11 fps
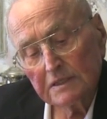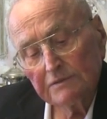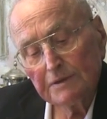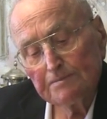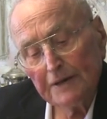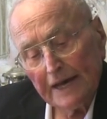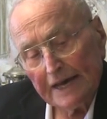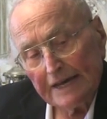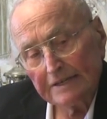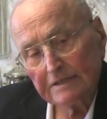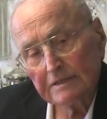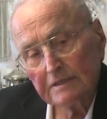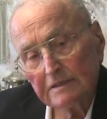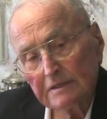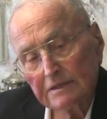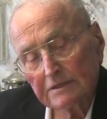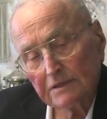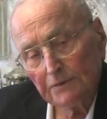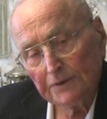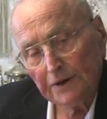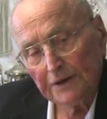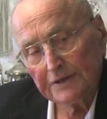So we passed the School
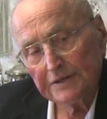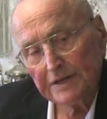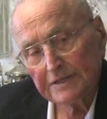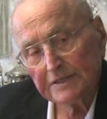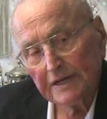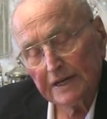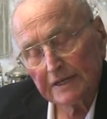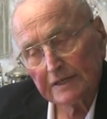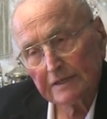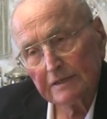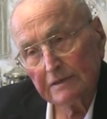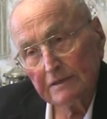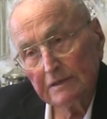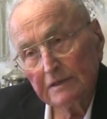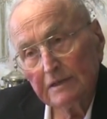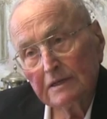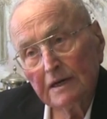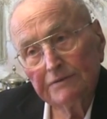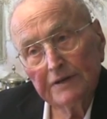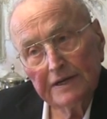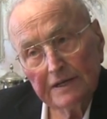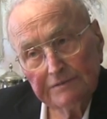Reorganization Act of
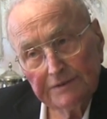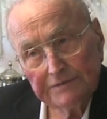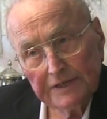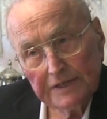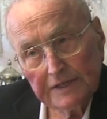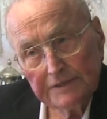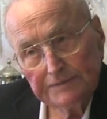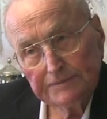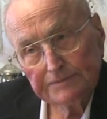1959.